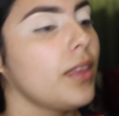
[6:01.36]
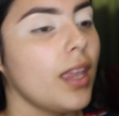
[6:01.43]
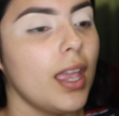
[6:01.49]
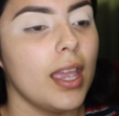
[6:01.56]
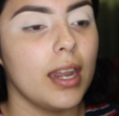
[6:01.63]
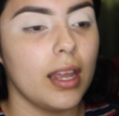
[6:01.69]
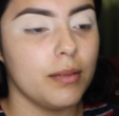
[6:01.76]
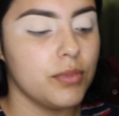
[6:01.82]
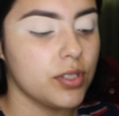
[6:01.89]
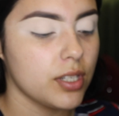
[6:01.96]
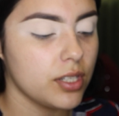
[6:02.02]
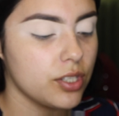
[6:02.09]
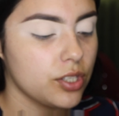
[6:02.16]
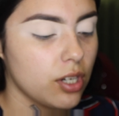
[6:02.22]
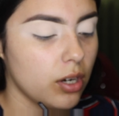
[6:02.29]
and I'm just
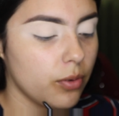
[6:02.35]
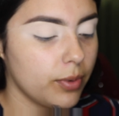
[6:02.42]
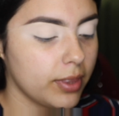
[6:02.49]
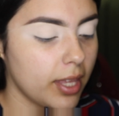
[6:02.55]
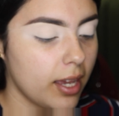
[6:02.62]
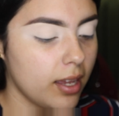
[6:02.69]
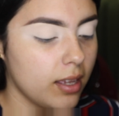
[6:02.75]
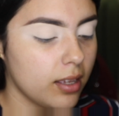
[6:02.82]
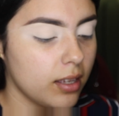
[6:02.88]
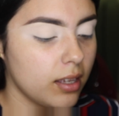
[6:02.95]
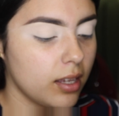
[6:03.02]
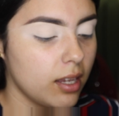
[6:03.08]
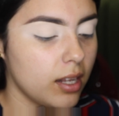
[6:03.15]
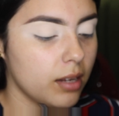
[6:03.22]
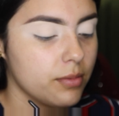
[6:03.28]
going to start with that,
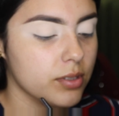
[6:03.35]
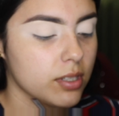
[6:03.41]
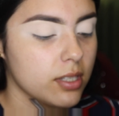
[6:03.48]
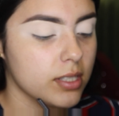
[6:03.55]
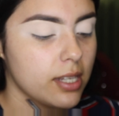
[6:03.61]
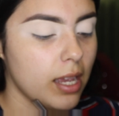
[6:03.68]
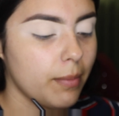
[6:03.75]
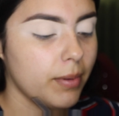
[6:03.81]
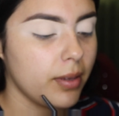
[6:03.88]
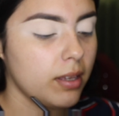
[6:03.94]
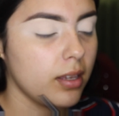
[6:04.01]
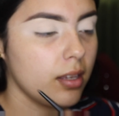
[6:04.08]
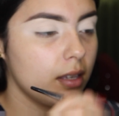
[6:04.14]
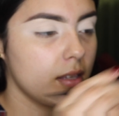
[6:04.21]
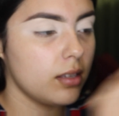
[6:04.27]
and I'm just going to tap
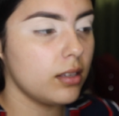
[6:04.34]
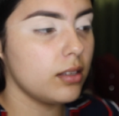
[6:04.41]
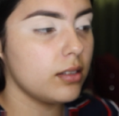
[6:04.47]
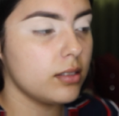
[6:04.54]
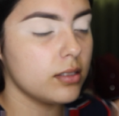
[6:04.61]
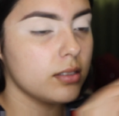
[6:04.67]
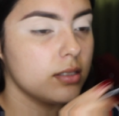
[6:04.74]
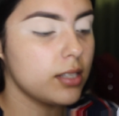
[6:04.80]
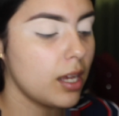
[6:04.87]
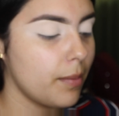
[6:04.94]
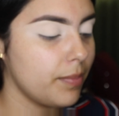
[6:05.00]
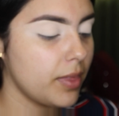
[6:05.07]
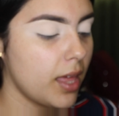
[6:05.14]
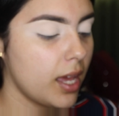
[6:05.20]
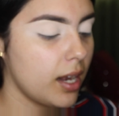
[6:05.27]

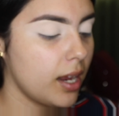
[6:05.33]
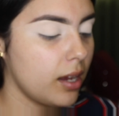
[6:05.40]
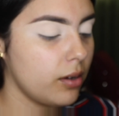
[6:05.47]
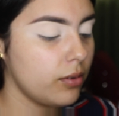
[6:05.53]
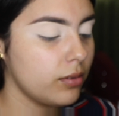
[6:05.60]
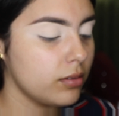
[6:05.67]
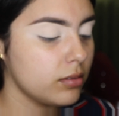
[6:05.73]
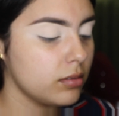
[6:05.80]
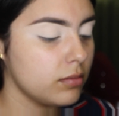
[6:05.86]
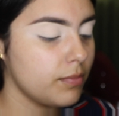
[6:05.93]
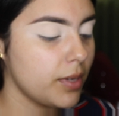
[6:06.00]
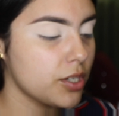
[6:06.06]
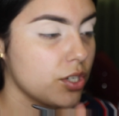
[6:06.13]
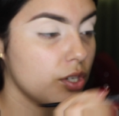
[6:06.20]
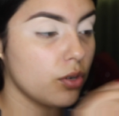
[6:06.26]
that out.
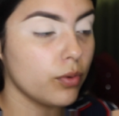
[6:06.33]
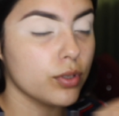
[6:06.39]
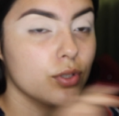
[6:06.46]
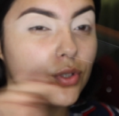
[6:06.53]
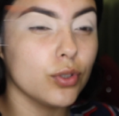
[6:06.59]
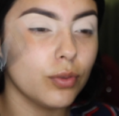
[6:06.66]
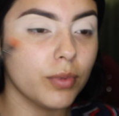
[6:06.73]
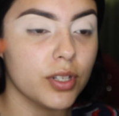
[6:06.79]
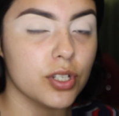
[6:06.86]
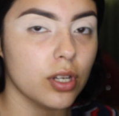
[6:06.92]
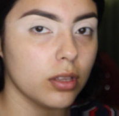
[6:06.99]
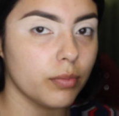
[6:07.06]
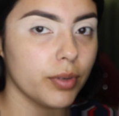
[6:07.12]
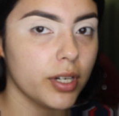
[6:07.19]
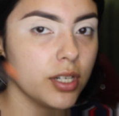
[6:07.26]
Make sure you don't want too much
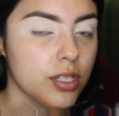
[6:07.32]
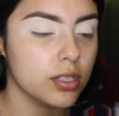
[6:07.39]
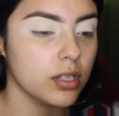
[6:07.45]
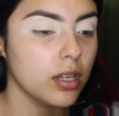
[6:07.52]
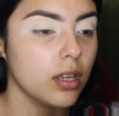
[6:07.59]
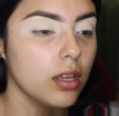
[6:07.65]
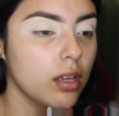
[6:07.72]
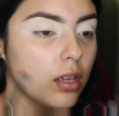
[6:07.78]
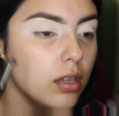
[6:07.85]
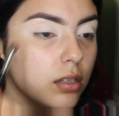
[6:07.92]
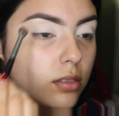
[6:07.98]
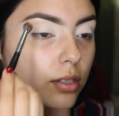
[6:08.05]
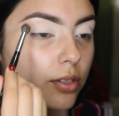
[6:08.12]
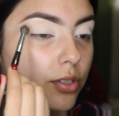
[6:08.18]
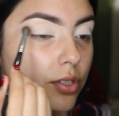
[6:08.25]
on the brush.
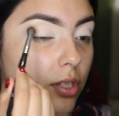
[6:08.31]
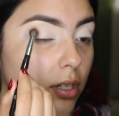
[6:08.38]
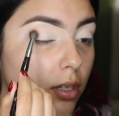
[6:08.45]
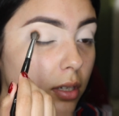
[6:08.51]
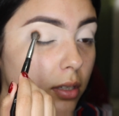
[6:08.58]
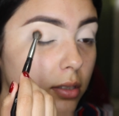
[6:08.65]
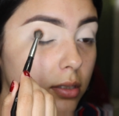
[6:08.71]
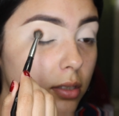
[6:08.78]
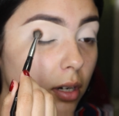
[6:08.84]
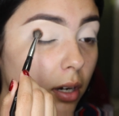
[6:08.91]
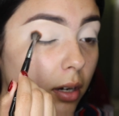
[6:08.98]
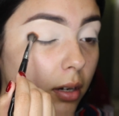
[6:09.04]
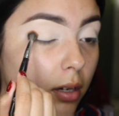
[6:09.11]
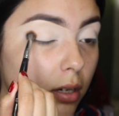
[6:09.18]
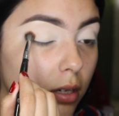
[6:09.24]
So you're just going to start,